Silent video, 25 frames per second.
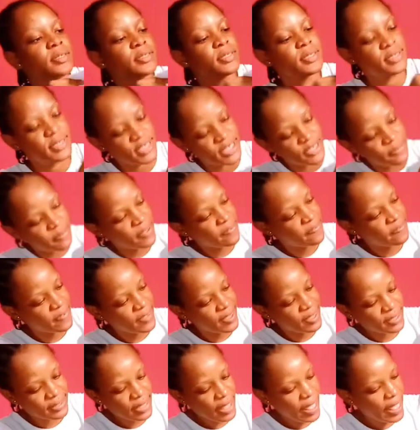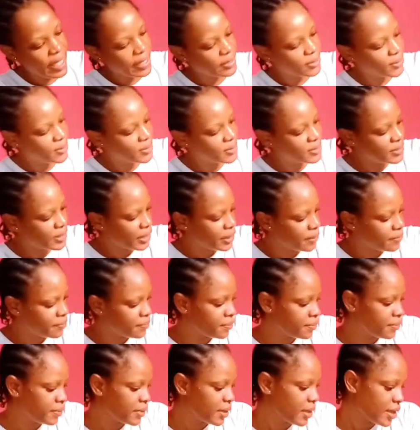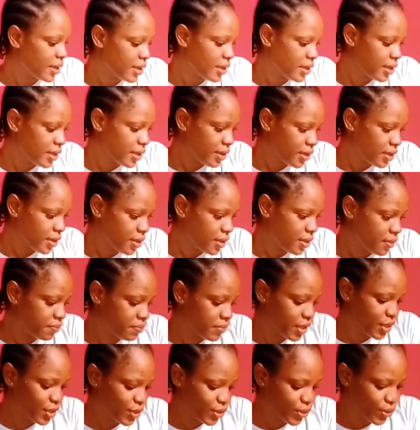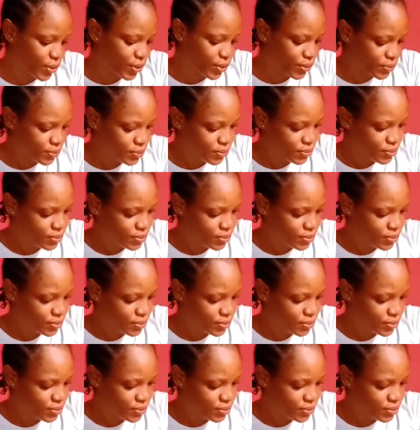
This is perfect. I told them medium.